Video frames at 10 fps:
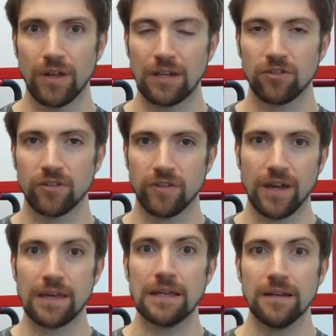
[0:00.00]
Not just
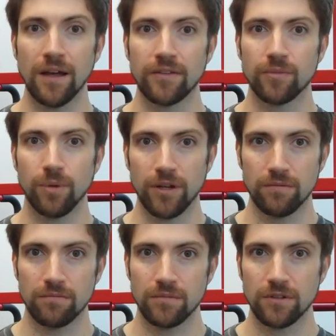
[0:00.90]
I ate nuts,
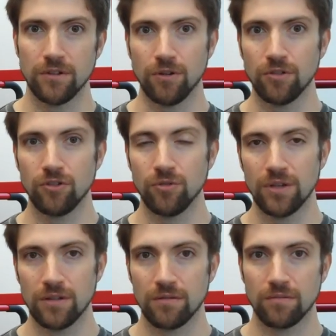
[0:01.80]
but did you
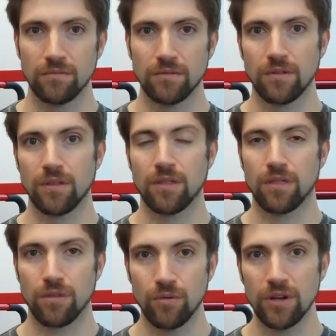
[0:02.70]
eat
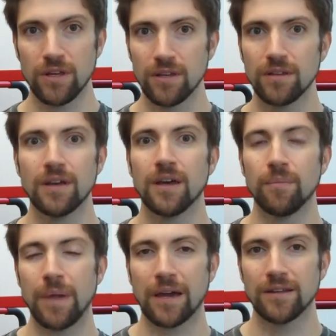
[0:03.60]
3
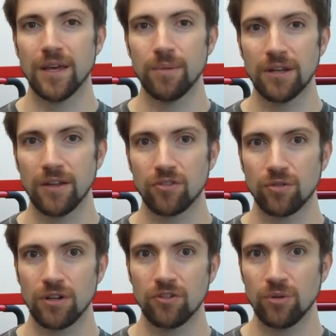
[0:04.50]
macadamia nuts
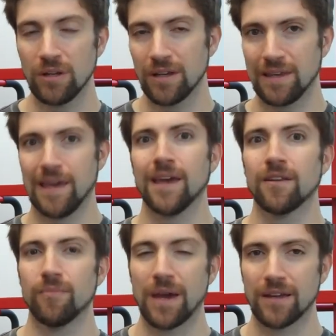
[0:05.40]
or did you eat a
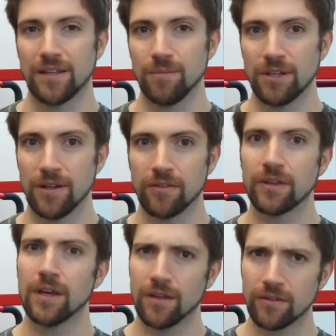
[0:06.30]
can of macadamia
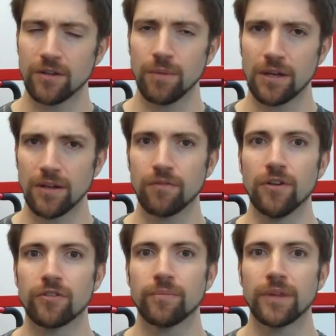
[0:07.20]
nuts? It's going to make a
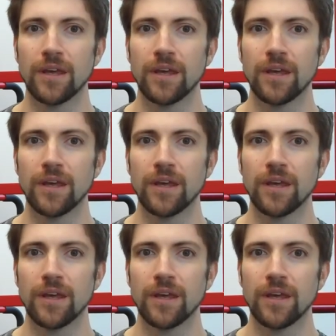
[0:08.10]
difference.